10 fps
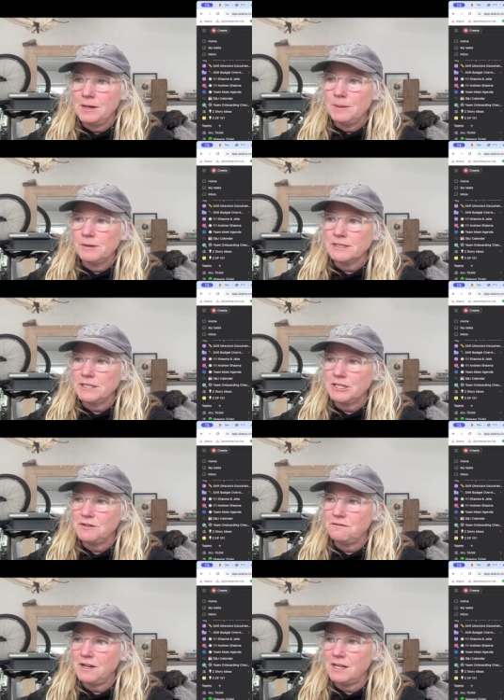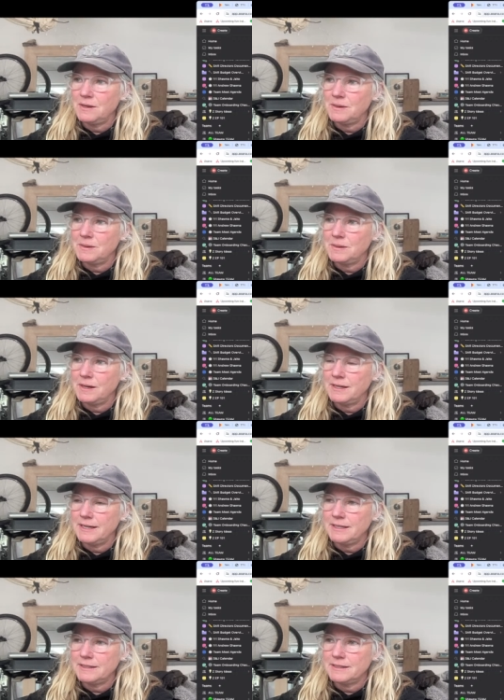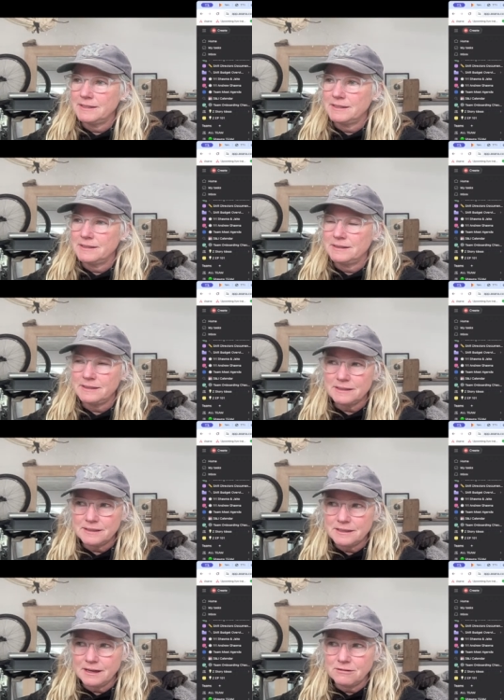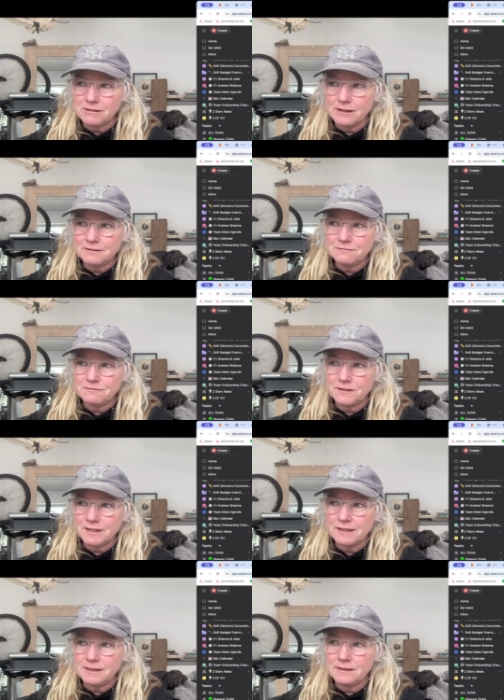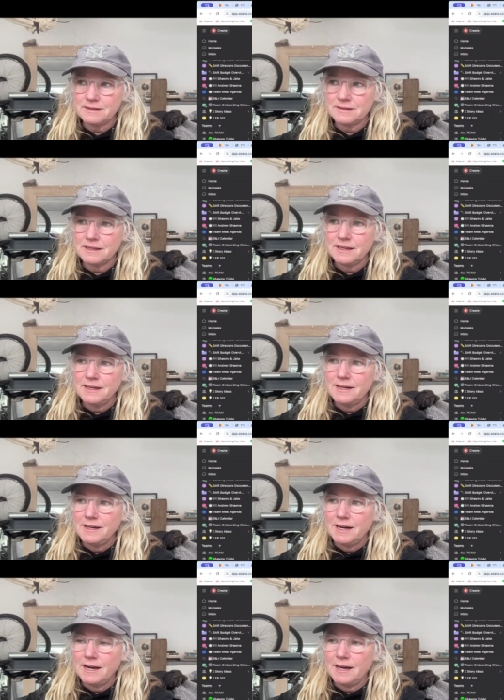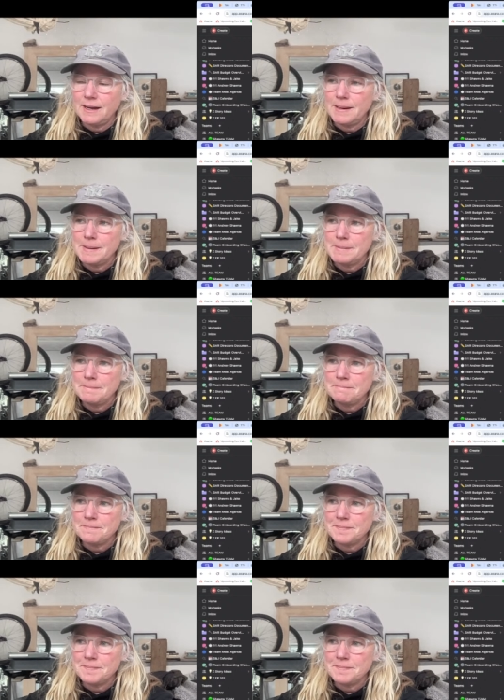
Presentation video, it's still in outline phase. I'm